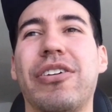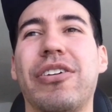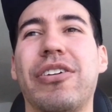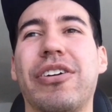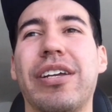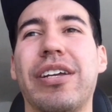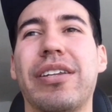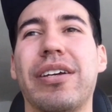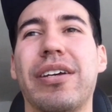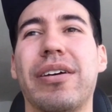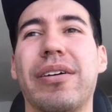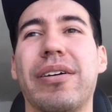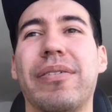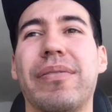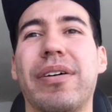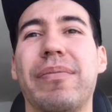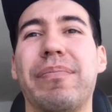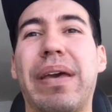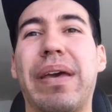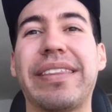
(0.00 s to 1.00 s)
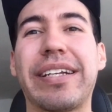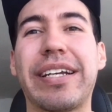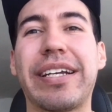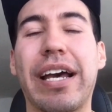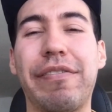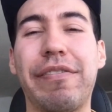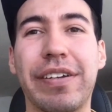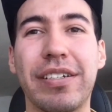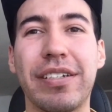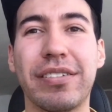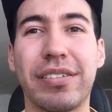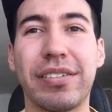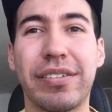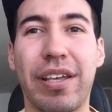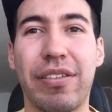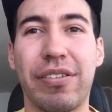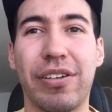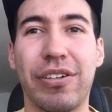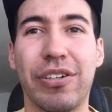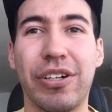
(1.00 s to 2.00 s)
theory, the
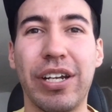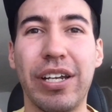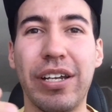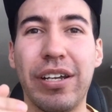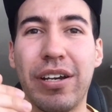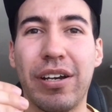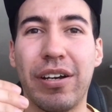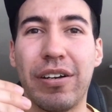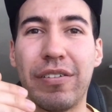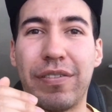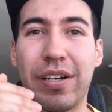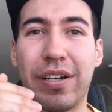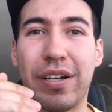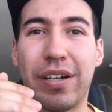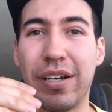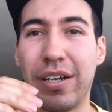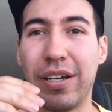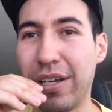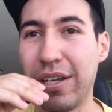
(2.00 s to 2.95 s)
Metcalfe's theory of